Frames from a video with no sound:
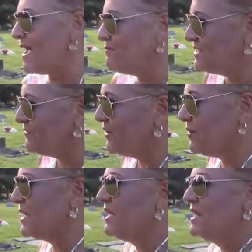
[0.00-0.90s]

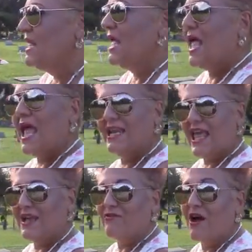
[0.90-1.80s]
atmospheric. And
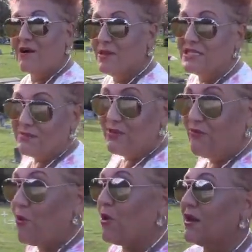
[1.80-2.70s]
like I've commented
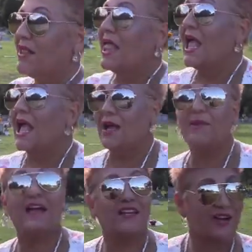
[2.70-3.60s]
before,
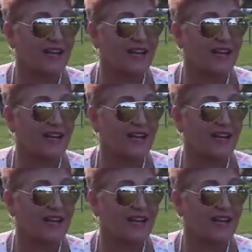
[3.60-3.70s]
coming out here at